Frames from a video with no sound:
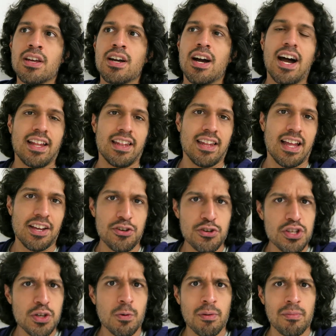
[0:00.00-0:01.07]
I
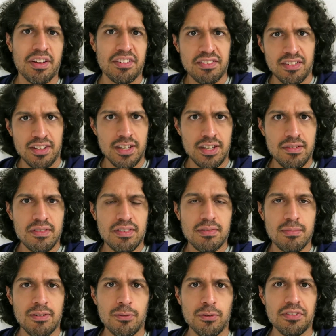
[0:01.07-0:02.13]
usually wear my sleeves,
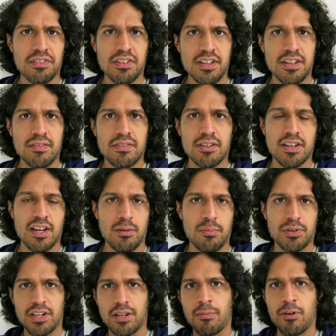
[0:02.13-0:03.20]
my full sleeves, to help
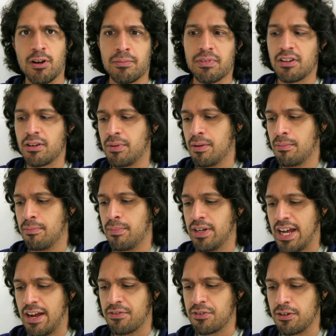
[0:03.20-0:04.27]
protect my arms a little bit, but
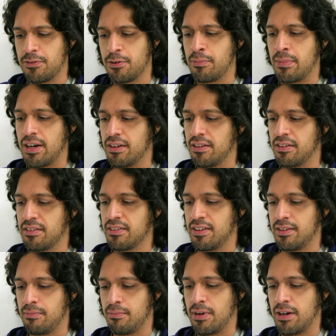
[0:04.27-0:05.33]
after a few miles
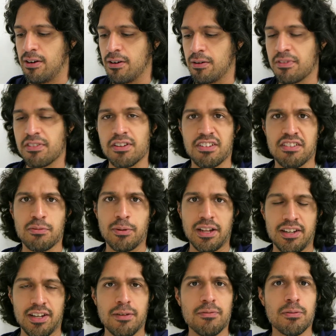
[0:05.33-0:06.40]
and my arms started
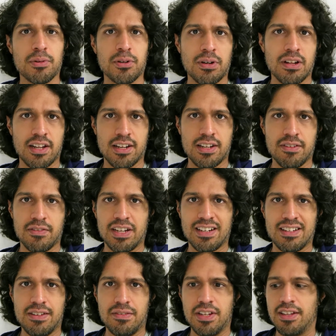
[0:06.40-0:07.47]
swelling up from doing a lot of different
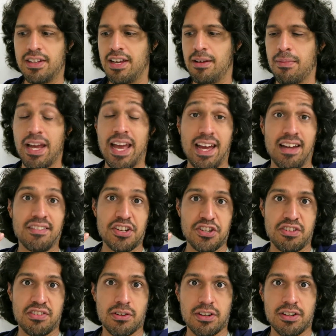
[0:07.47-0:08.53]
activity, that my hands
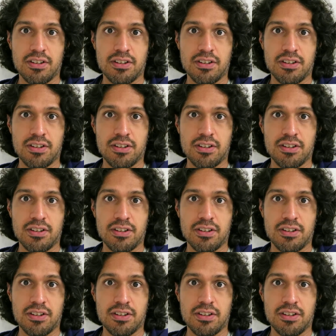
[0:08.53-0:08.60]
actually started